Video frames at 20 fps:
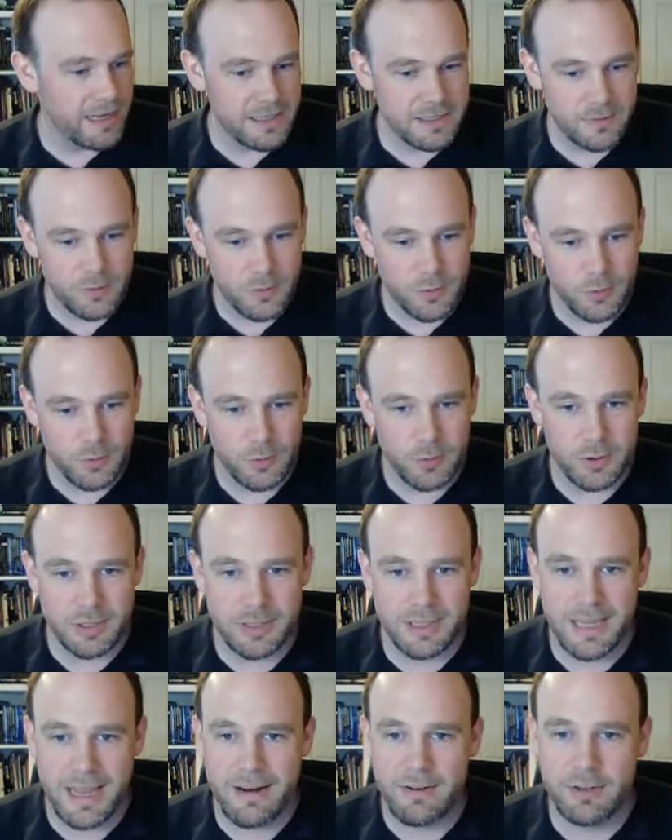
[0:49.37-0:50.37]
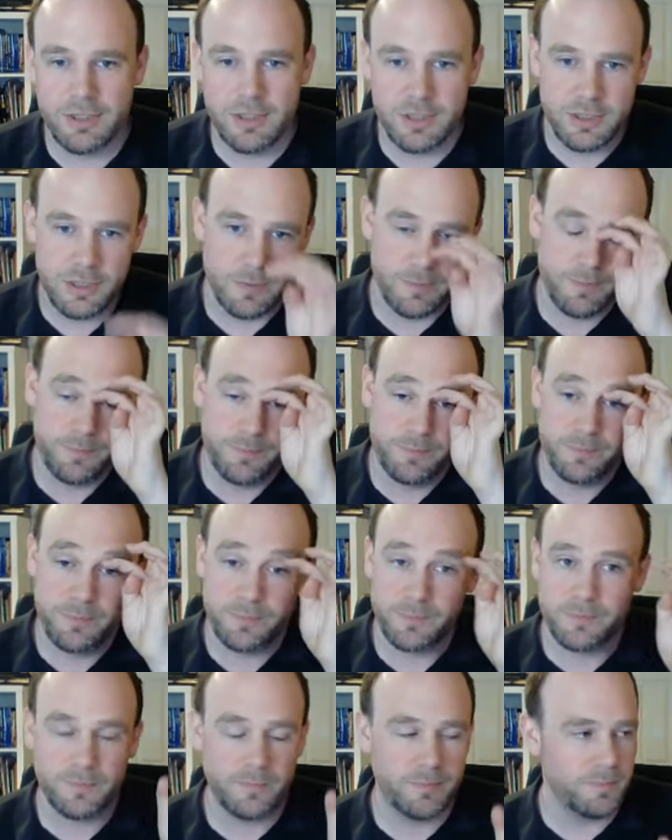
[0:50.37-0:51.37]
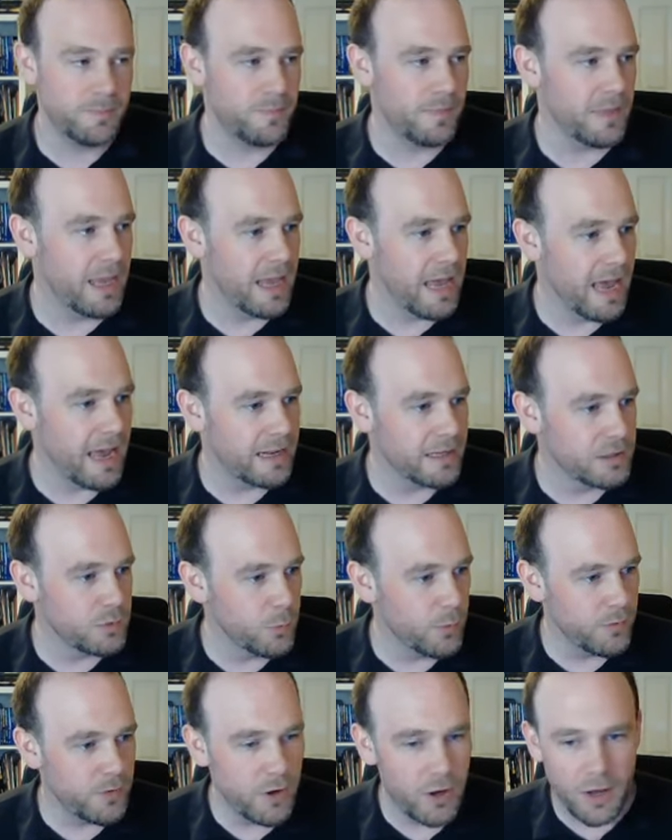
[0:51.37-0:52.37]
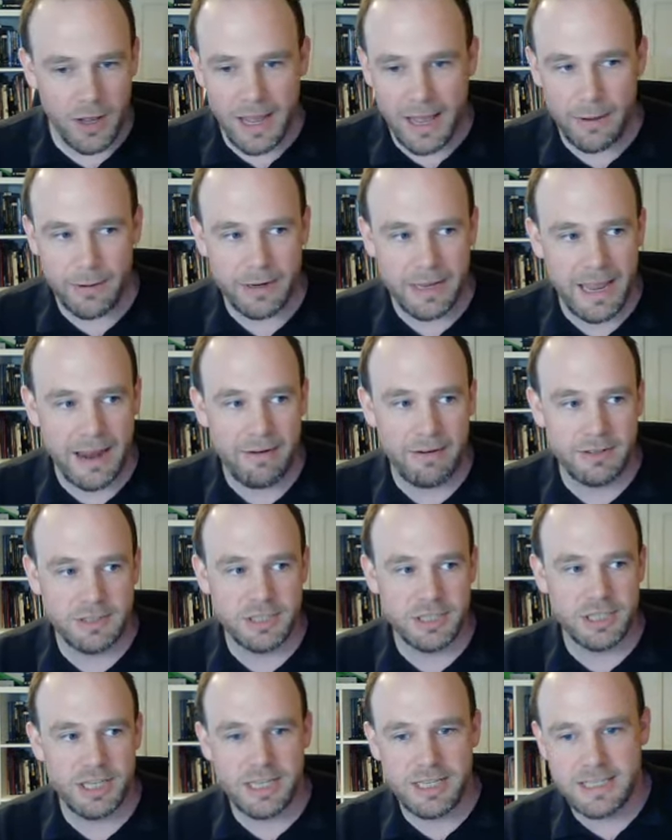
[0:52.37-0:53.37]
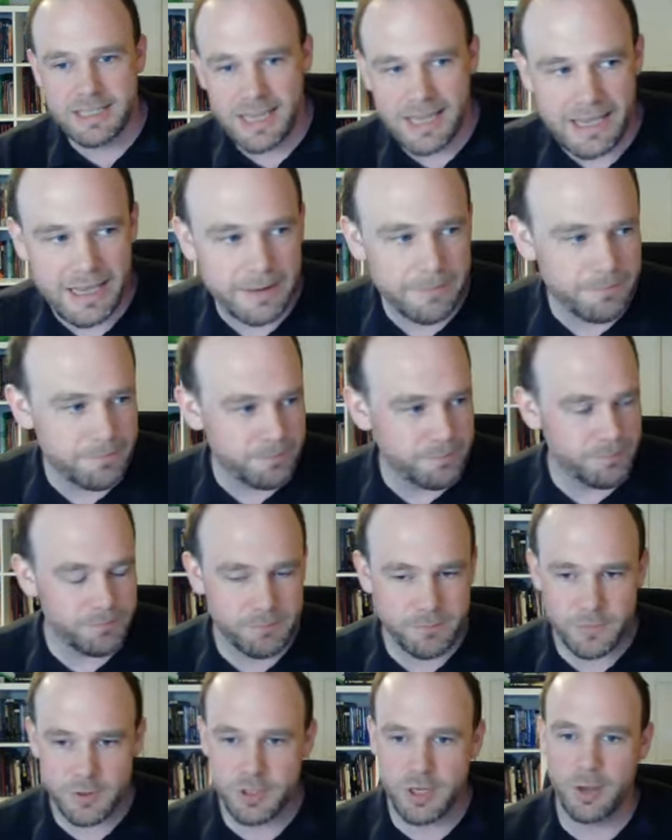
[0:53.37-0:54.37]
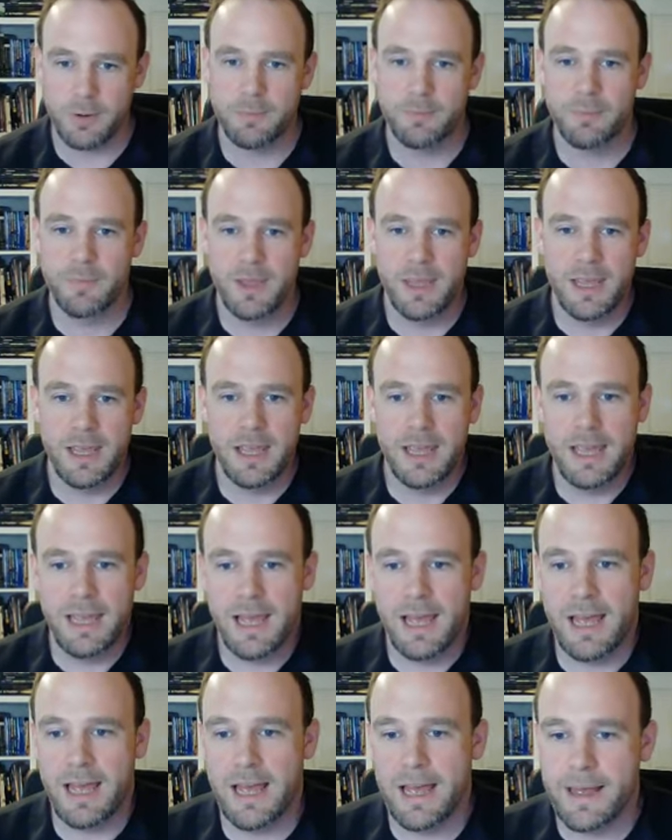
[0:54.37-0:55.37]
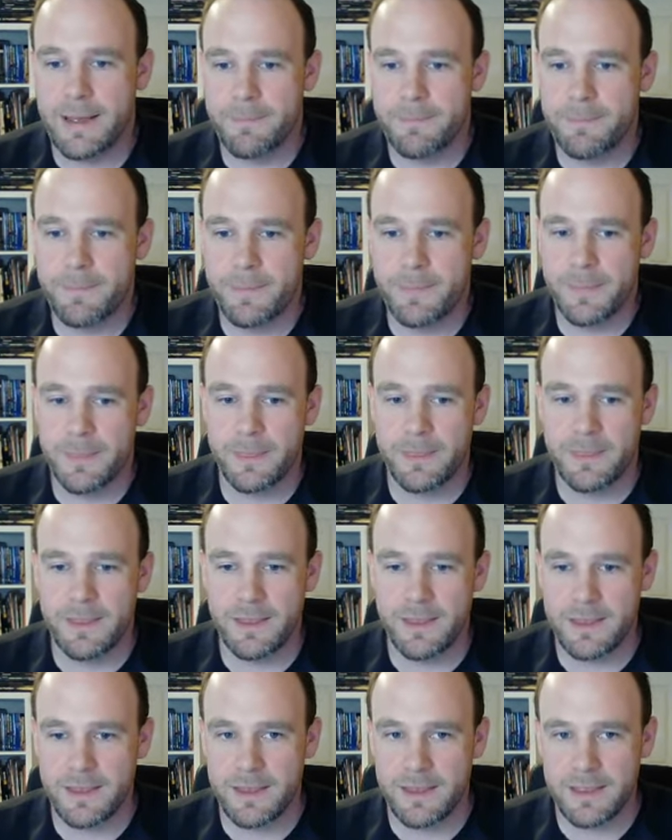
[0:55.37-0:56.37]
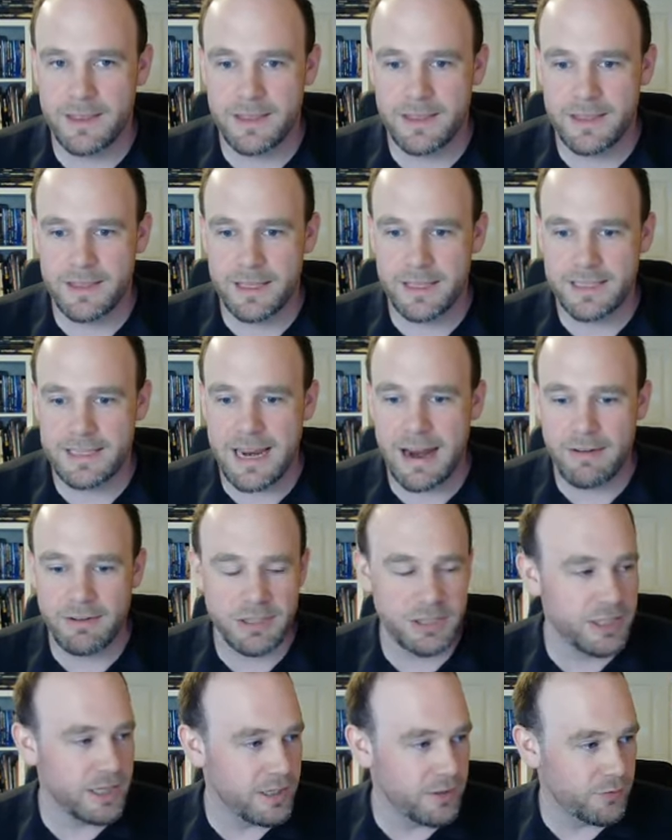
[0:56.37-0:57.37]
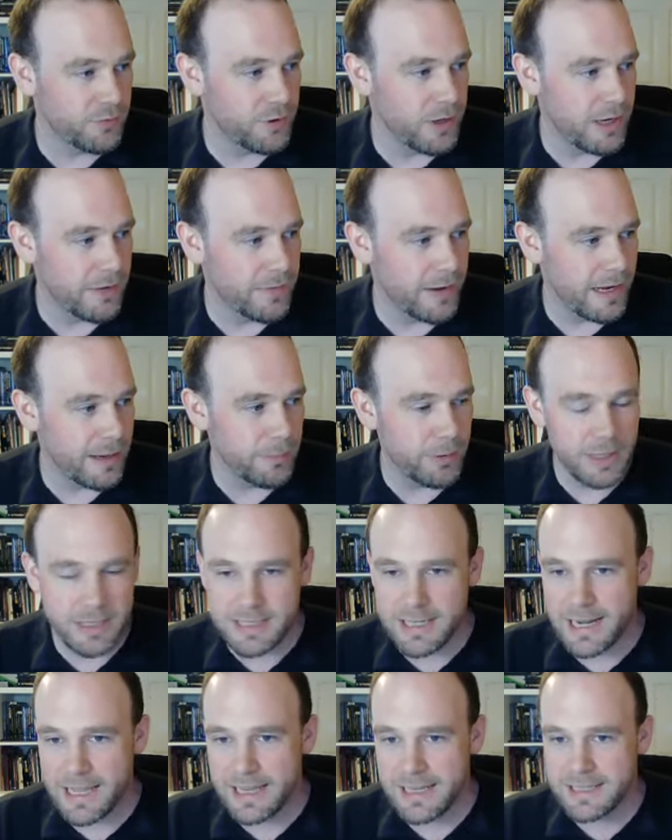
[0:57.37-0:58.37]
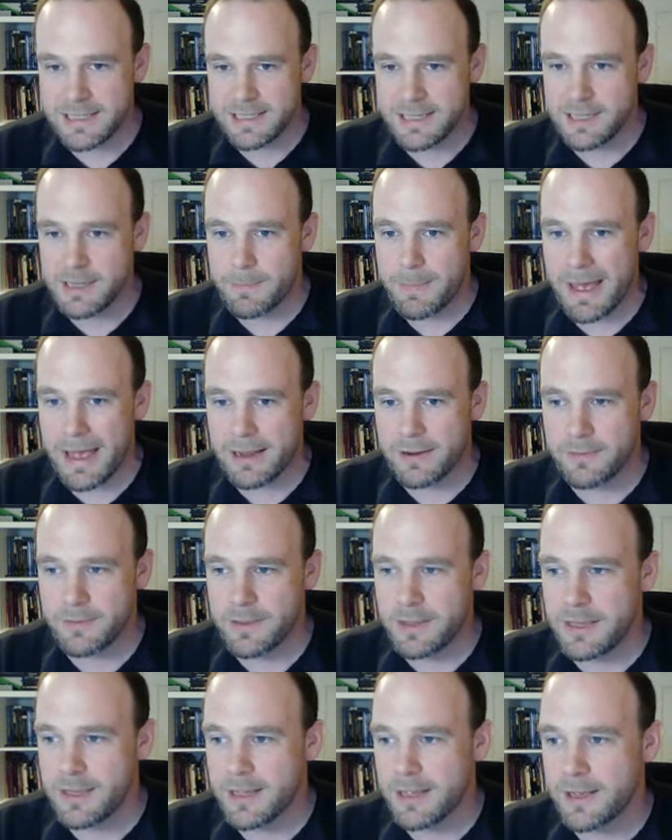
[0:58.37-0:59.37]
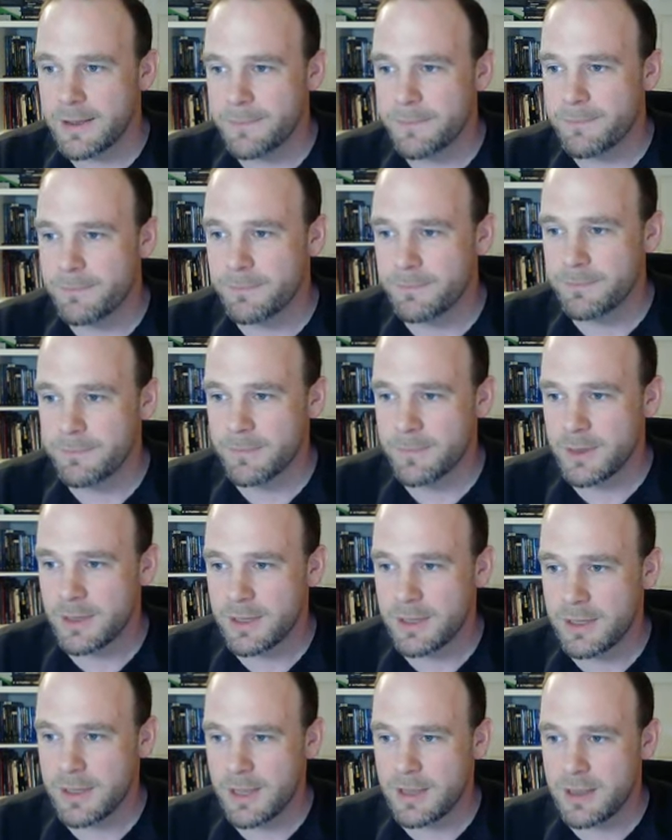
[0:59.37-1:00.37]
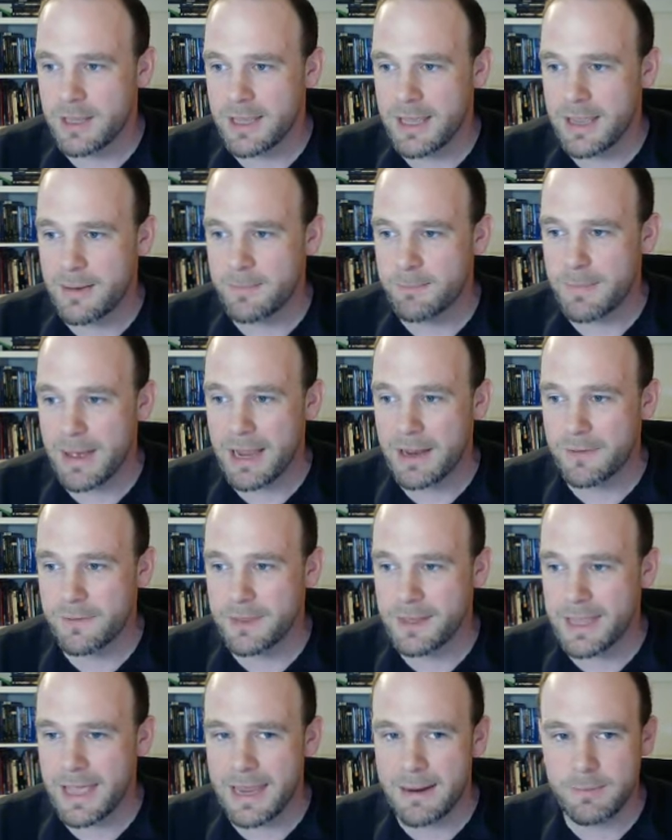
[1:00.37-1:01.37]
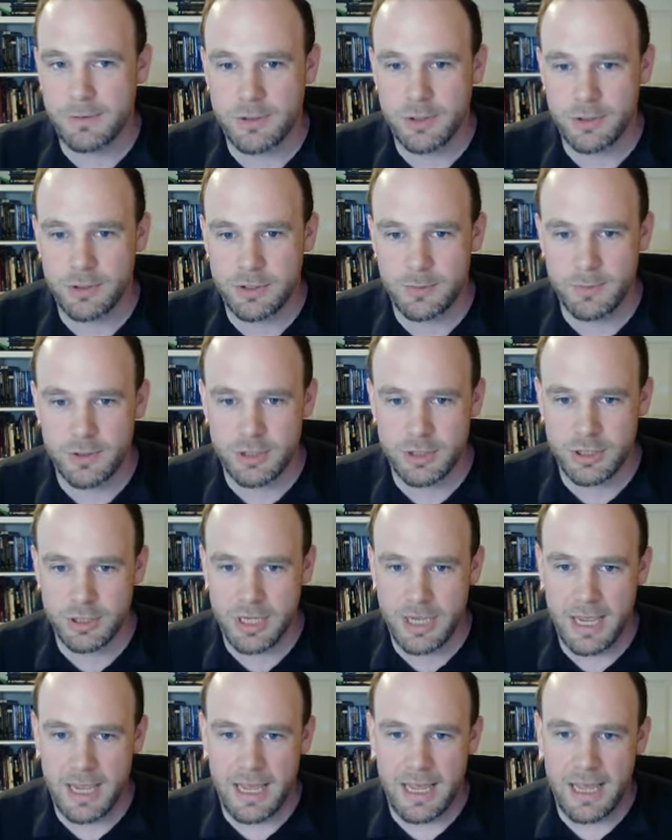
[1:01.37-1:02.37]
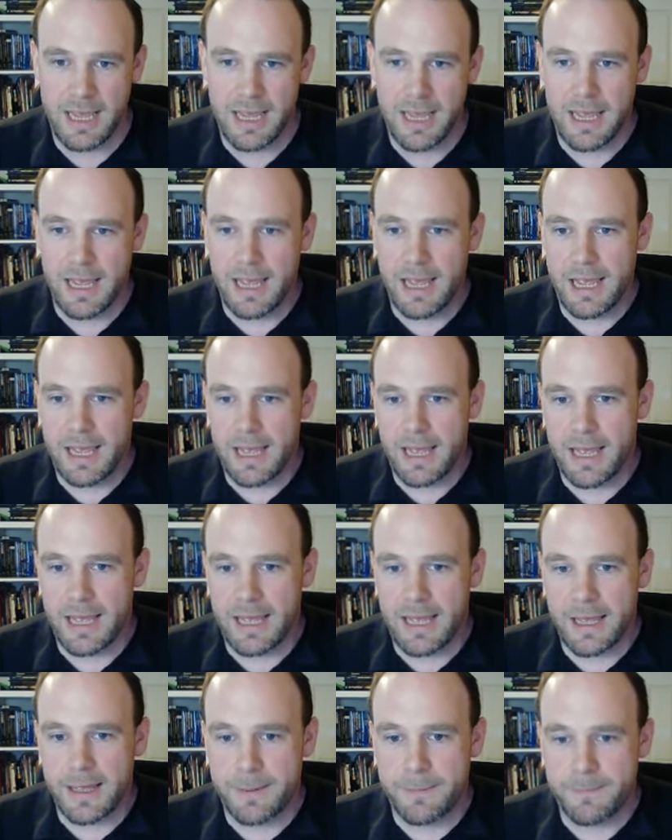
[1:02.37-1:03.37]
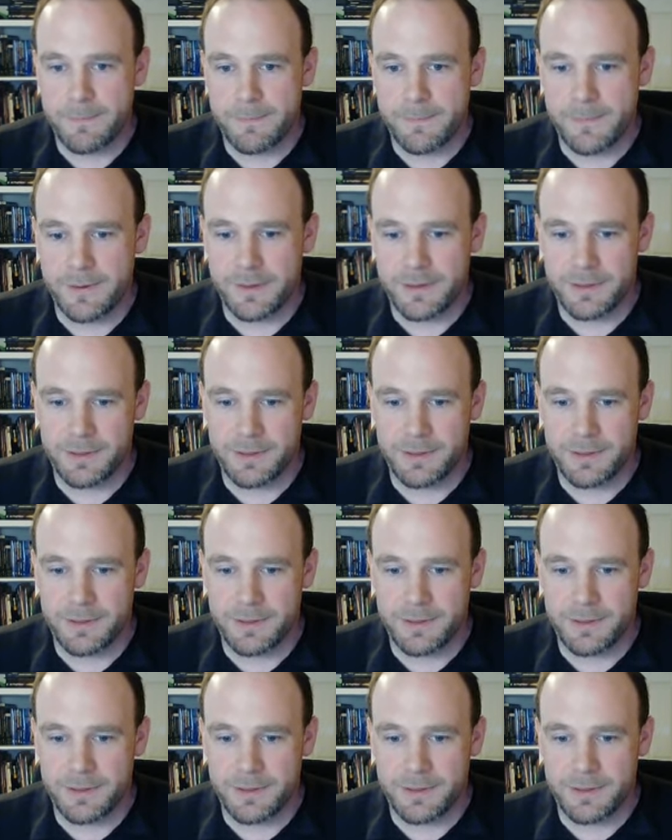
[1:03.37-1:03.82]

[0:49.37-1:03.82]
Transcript: is, of course, characters, and we've got our character sheet here. So. Um, this character sheet is freely available. It's linked at the back of the um, at the game back of the game document. Um,